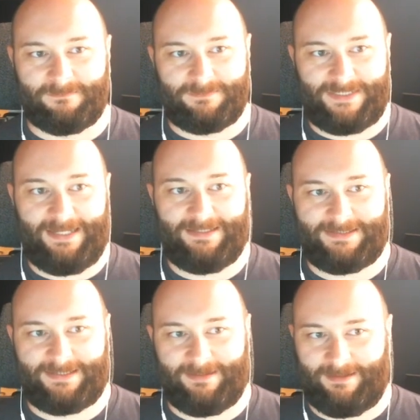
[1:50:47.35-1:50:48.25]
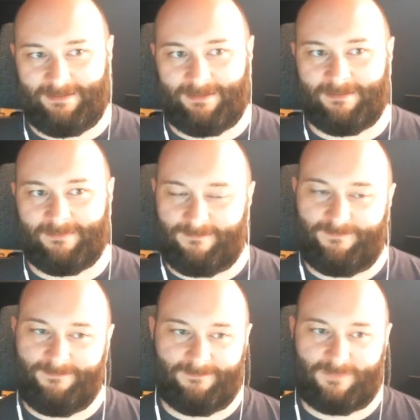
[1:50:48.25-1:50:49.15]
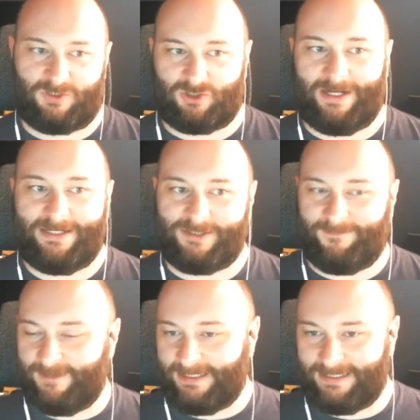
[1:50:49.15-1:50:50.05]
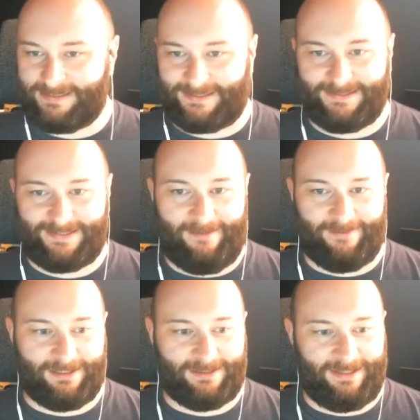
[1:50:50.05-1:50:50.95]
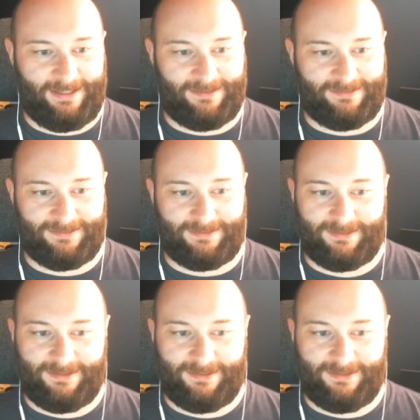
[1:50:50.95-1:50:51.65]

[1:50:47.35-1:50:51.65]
taint, the strange feelings he's having, and